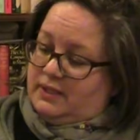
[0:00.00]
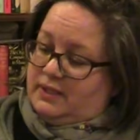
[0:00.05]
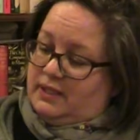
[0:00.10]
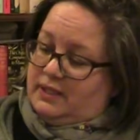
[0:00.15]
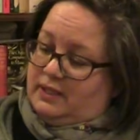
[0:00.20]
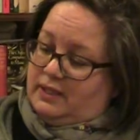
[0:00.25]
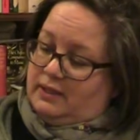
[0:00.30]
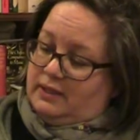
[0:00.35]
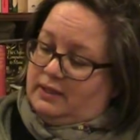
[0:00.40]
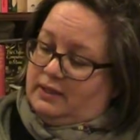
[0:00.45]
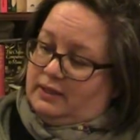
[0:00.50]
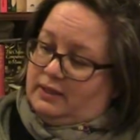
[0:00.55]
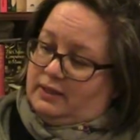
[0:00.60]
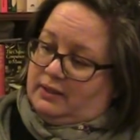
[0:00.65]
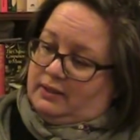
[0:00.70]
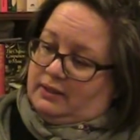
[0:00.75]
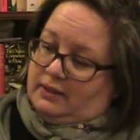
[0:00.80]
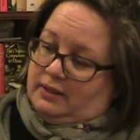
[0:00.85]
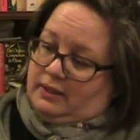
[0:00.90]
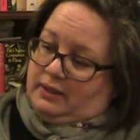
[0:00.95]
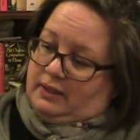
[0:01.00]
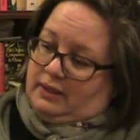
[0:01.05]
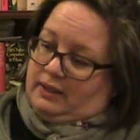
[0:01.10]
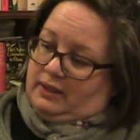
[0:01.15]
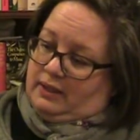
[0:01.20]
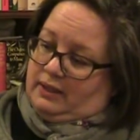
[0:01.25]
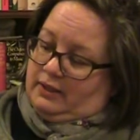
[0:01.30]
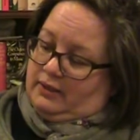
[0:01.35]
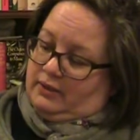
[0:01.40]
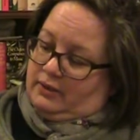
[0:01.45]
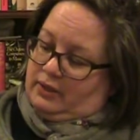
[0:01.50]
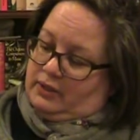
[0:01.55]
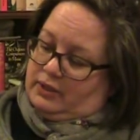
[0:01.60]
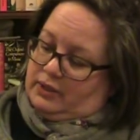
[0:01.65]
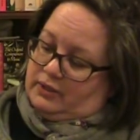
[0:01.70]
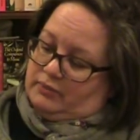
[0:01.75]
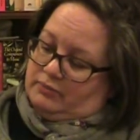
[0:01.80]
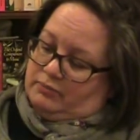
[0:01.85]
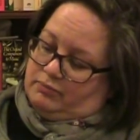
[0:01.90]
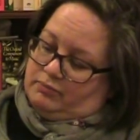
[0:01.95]
in that
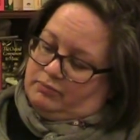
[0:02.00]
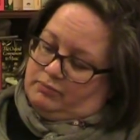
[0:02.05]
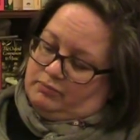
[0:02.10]
are...